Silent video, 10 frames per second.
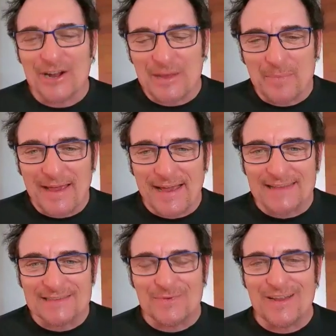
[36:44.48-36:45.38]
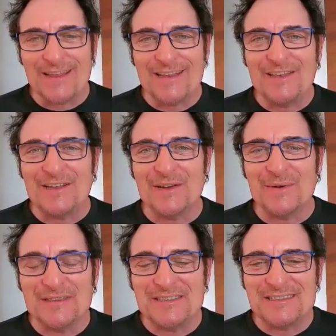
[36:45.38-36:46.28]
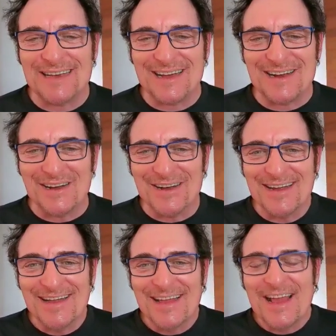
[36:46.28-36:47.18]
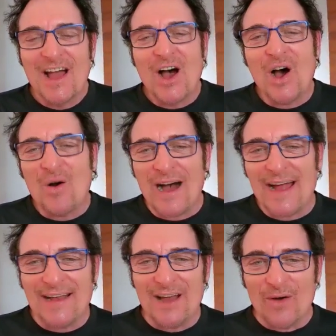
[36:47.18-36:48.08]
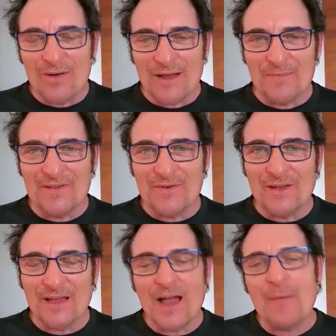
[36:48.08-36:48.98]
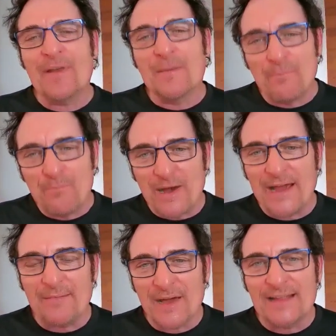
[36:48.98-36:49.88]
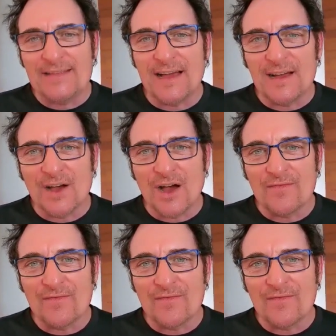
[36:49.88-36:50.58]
Pants? What are you doing, Sutter? Oh, I know what I'm doing. I'm going to bite my tongue off.